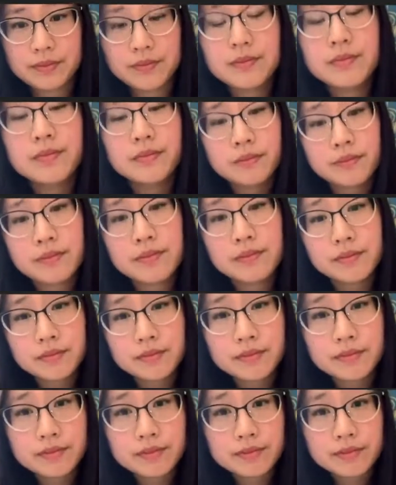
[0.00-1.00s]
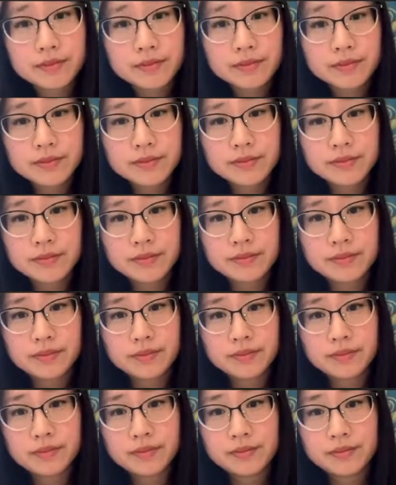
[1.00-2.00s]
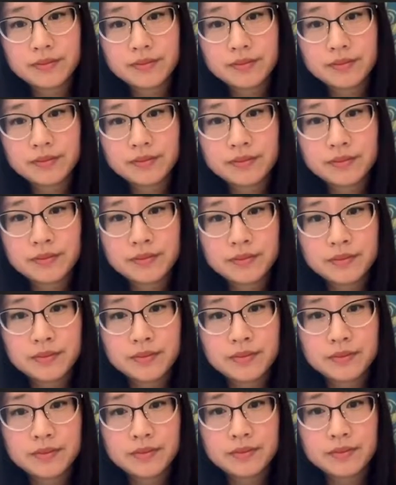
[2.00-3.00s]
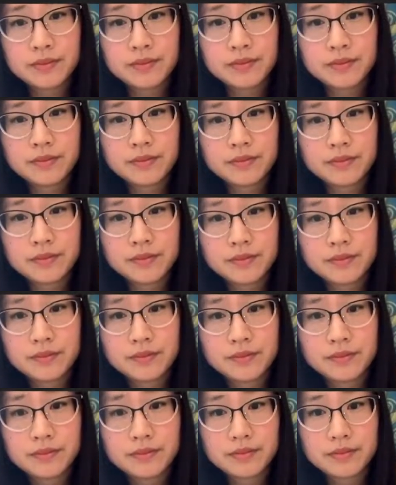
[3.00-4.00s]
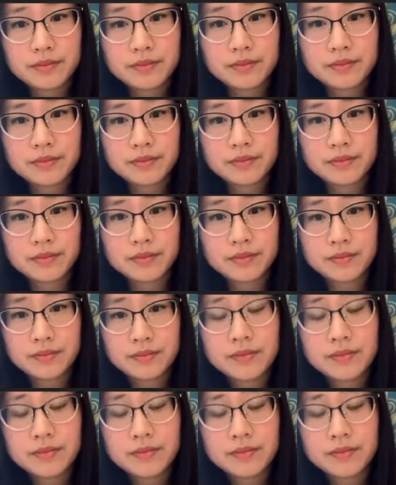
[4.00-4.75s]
(not speaking)